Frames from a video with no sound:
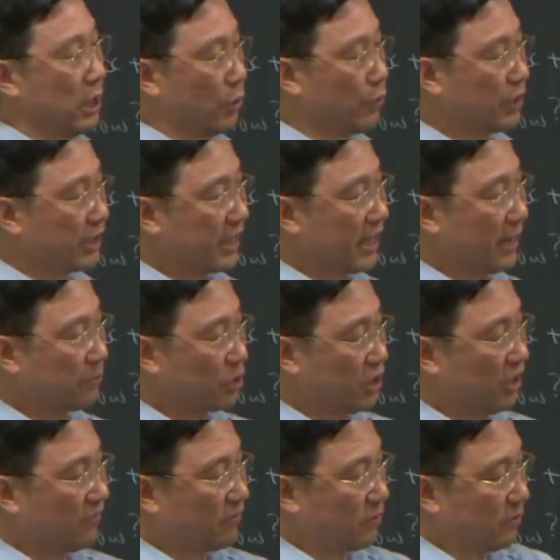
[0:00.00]
We capture
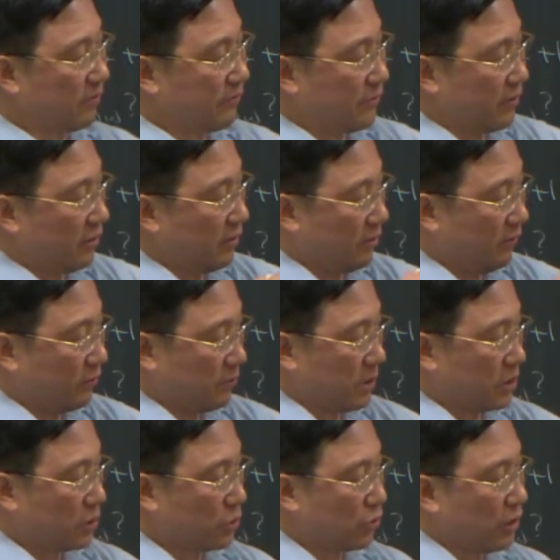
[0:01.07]

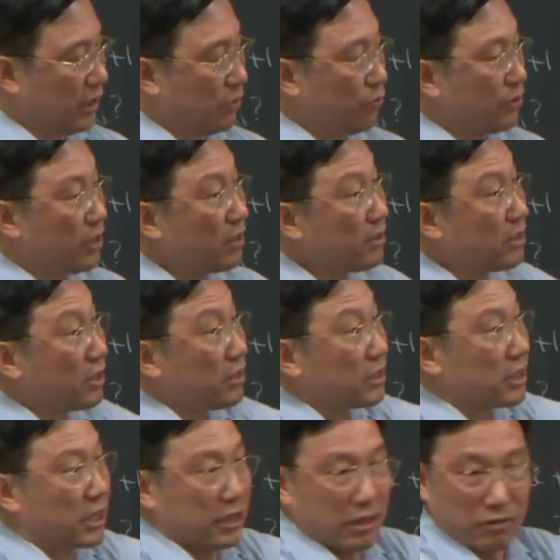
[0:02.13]
information through the
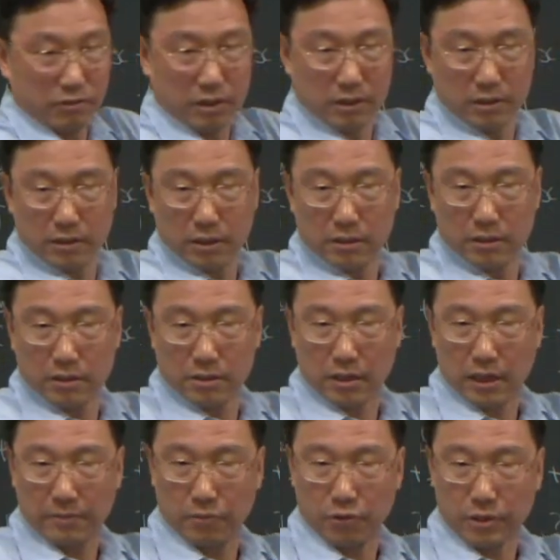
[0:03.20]
redundant
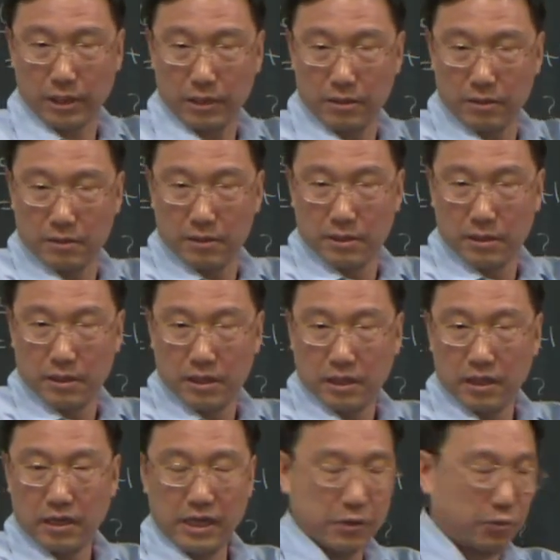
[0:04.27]
stuff, okay?
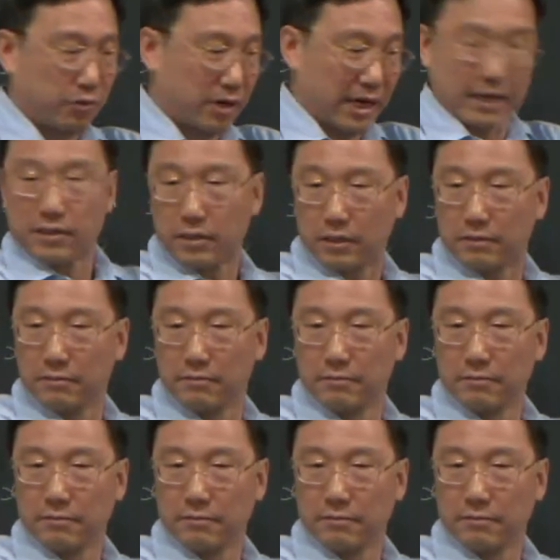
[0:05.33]
And then later on relax it.